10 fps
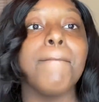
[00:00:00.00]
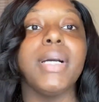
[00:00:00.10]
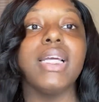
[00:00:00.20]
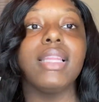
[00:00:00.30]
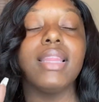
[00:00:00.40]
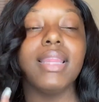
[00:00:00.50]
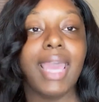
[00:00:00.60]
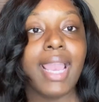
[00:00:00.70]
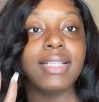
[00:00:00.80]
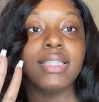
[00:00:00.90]
But
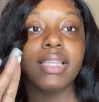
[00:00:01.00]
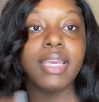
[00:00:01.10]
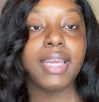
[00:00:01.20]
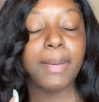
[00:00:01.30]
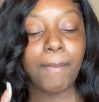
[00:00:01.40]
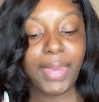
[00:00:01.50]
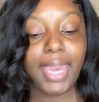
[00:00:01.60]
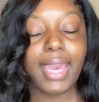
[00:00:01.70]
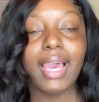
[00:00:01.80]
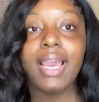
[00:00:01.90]
lastly in the
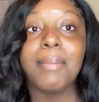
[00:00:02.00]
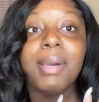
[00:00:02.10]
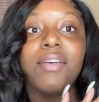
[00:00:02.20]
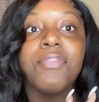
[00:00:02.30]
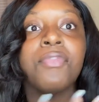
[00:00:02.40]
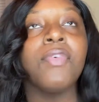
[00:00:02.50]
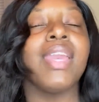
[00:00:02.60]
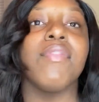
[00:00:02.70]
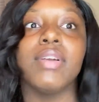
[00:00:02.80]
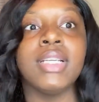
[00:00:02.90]
bag, I got my
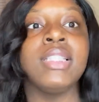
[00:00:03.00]
favorite.